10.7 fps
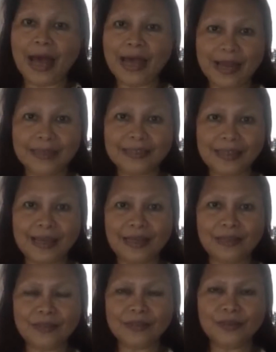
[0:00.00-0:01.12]
I
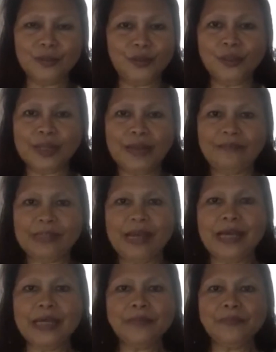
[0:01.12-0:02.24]
understand you don't have
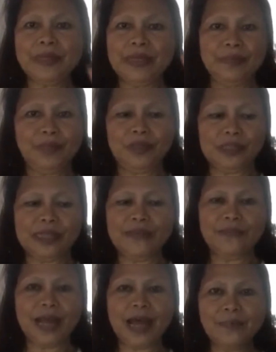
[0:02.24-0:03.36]
time, because
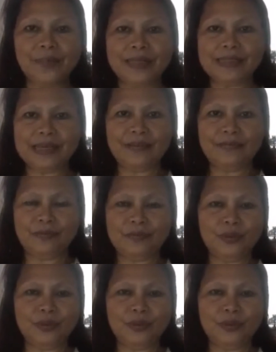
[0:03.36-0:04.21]
even I myself